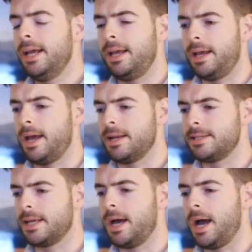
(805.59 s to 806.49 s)

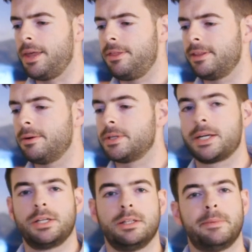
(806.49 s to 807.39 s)
And uh, I think that was
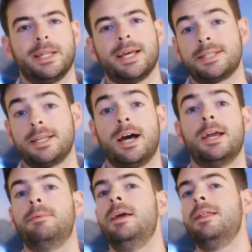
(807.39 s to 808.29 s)
actually a little bit less
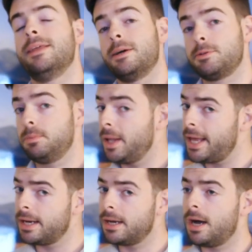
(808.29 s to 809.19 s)
time than I was
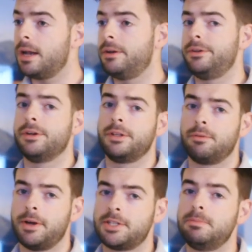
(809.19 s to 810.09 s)
planning on during the
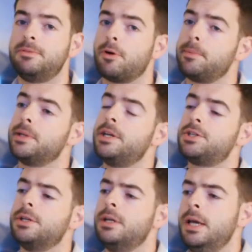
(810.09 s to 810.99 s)
recipe
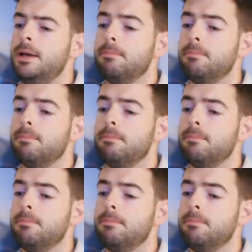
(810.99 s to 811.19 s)
formulation,